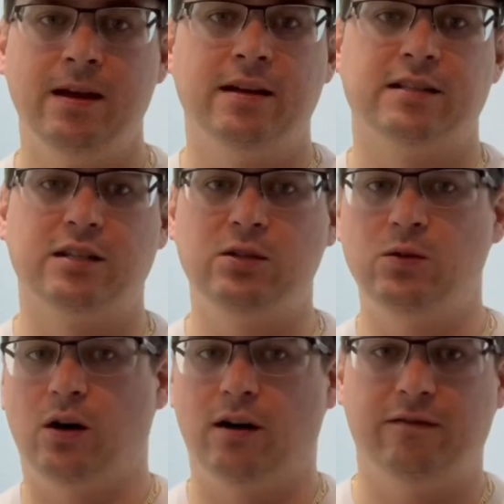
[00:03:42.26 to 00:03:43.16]
to
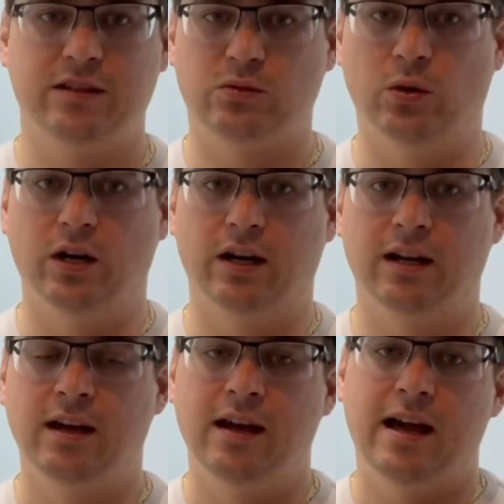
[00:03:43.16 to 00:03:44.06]
do all this work
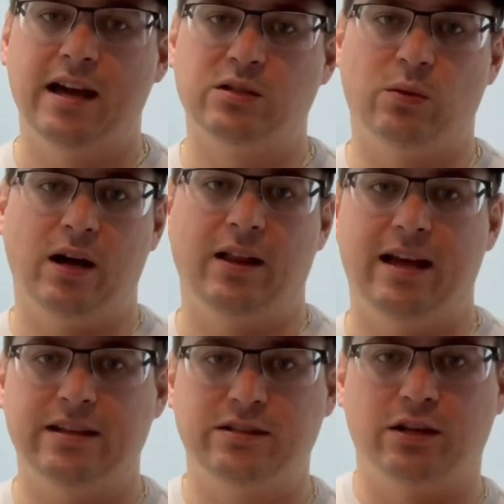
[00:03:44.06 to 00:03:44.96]
as well
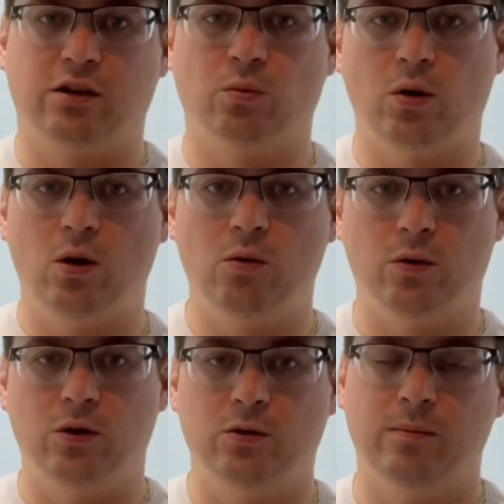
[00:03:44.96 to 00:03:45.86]
as your grow
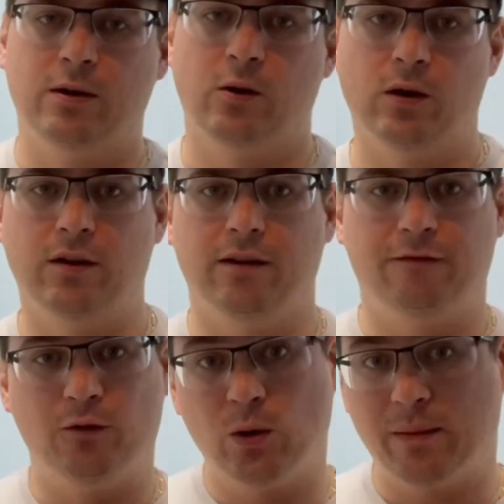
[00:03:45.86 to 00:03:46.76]
room or the
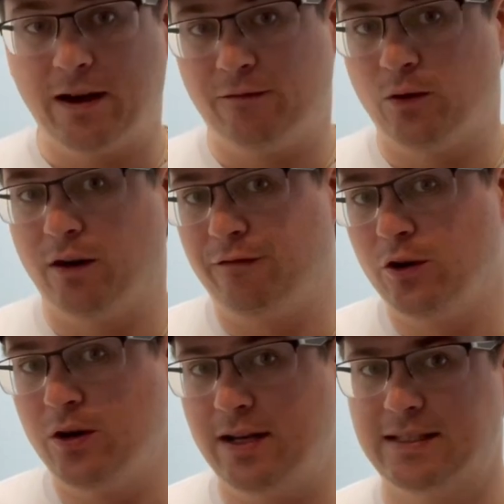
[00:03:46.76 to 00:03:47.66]
4x4
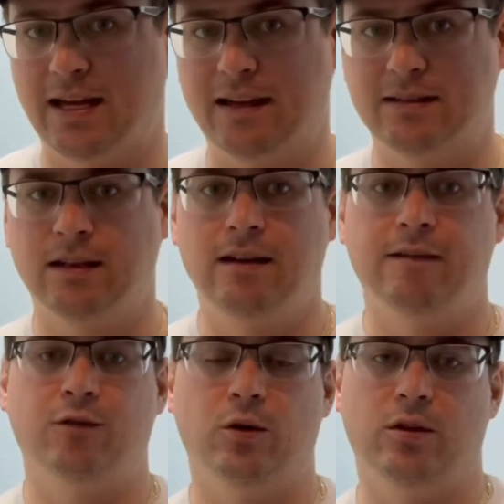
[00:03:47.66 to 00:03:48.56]
fruiting tent
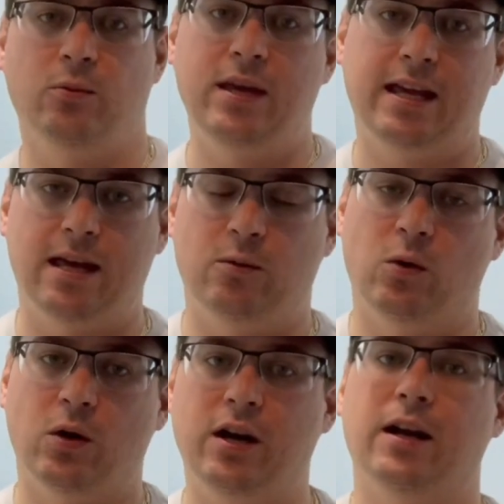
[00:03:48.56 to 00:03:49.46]
for the weekend
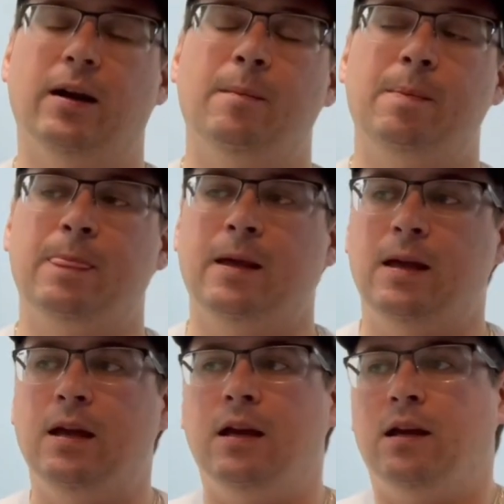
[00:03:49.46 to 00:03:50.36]
warrior.
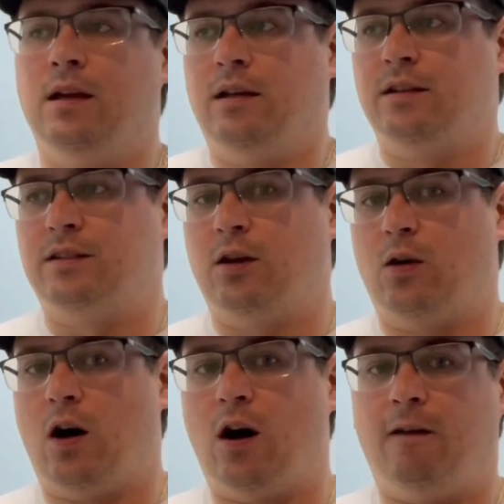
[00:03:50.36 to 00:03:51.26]

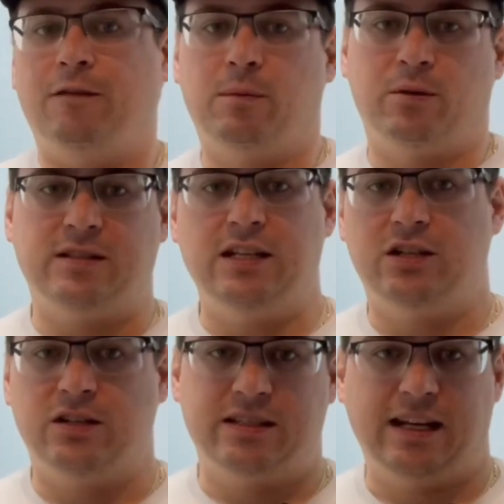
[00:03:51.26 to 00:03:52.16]
So all of the
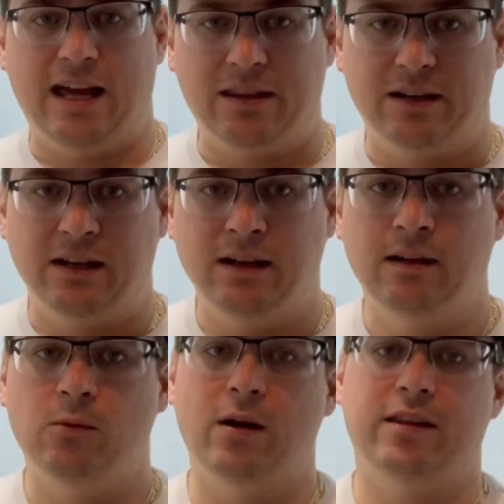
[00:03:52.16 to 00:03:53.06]
procedures together,
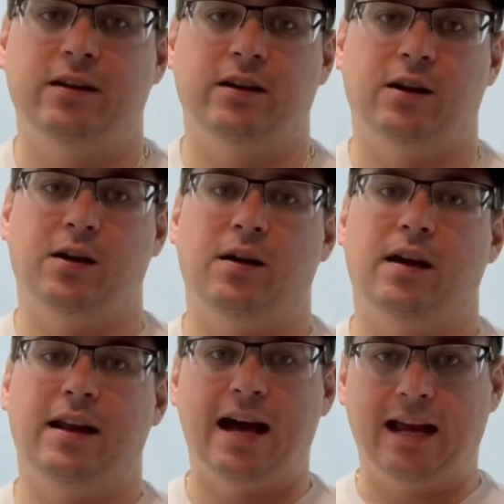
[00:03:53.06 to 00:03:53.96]
whether you're
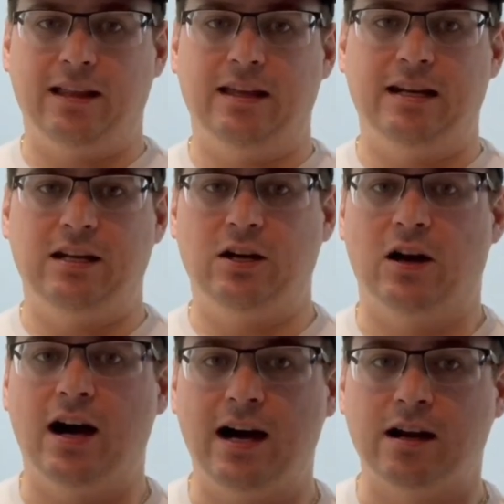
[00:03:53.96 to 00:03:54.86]
inoculating your
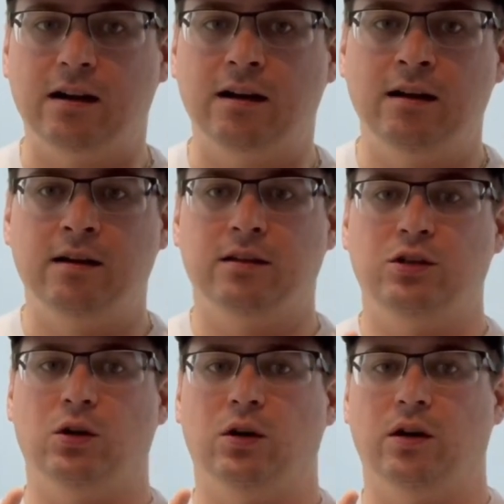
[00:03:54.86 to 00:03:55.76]
agar,
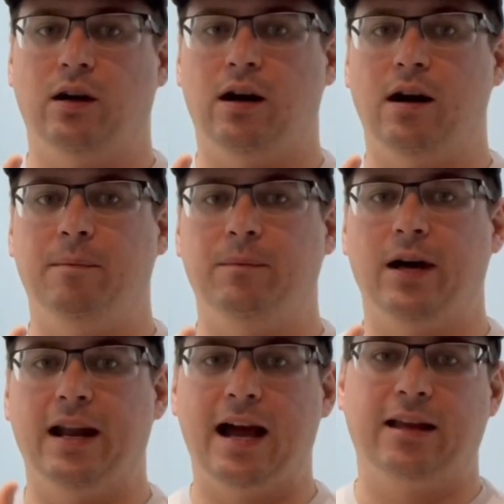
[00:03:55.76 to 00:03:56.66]
you're um,
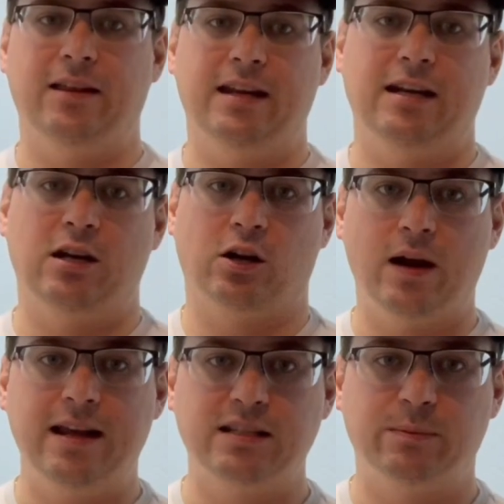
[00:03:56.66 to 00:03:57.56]
inoculating your
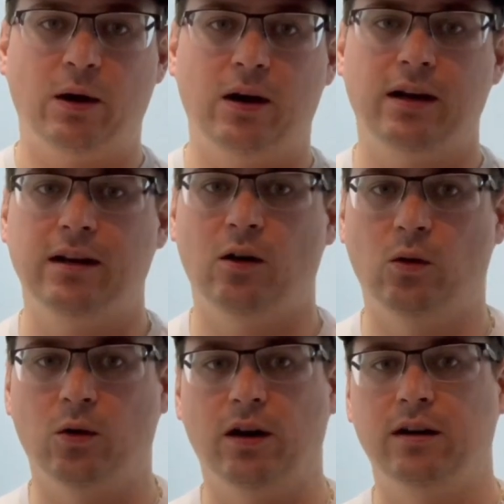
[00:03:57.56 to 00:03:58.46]
grain spawn,
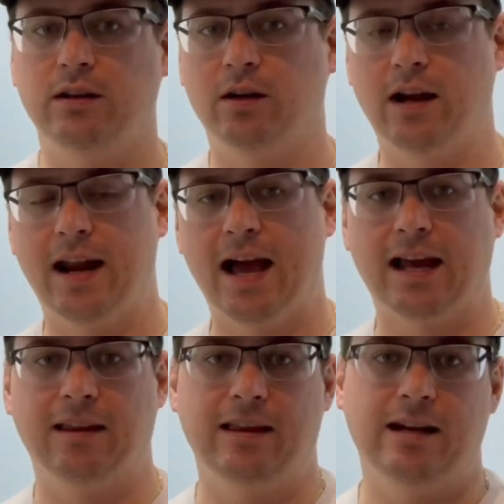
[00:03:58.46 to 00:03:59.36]
or you're
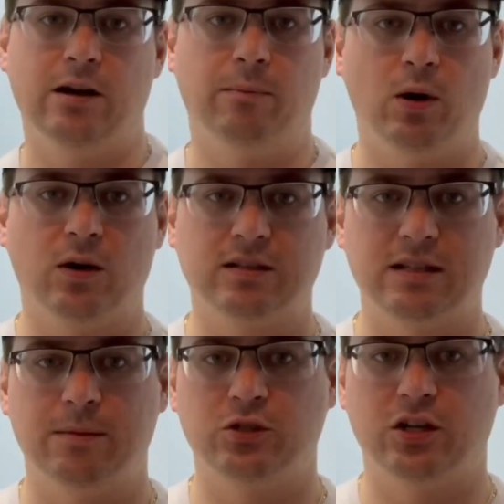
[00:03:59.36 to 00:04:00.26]
inoculating your bulk
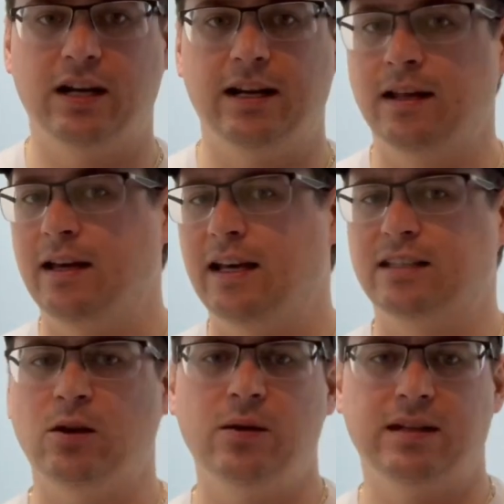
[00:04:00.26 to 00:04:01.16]
substrate, it's
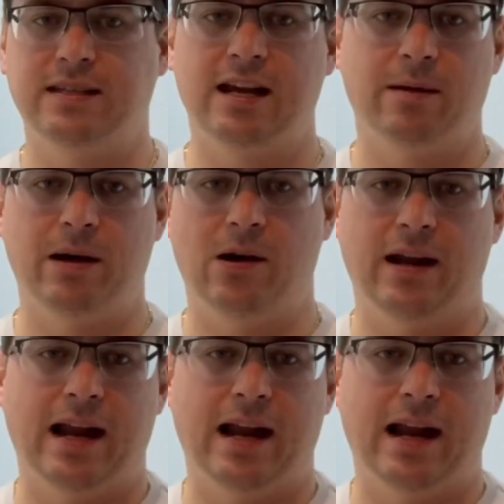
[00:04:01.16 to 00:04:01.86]
going to take about an